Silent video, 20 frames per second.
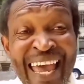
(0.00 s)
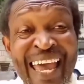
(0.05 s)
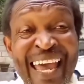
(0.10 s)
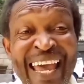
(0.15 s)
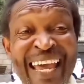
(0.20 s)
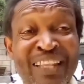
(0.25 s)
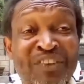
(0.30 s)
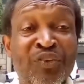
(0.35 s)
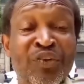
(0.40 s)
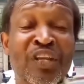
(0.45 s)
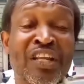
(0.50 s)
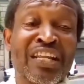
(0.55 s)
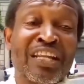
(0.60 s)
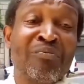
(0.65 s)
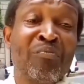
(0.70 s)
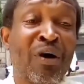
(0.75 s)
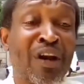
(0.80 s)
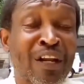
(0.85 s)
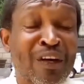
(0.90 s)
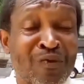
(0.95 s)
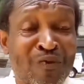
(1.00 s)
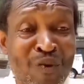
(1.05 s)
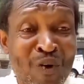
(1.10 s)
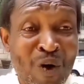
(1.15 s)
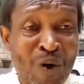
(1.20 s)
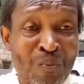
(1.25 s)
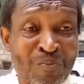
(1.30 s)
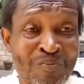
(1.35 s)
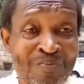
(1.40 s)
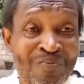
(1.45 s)
into the demonic
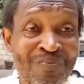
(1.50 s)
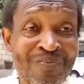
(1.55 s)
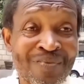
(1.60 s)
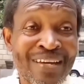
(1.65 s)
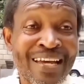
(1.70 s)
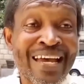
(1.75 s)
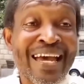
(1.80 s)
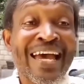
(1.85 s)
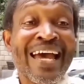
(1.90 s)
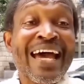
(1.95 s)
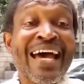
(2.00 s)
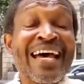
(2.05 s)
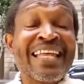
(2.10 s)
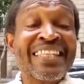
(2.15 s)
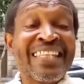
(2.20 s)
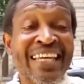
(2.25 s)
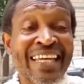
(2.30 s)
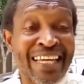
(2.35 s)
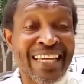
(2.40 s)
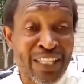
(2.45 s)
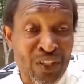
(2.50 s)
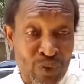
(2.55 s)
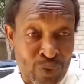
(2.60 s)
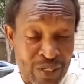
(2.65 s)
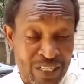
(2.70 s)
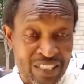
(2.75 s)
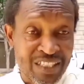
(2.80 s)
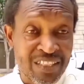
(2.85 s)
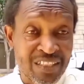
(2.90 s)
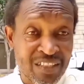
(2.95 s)
form, entered into
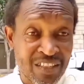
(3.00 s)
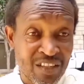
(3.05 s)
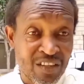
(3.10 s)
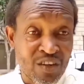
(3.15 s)
his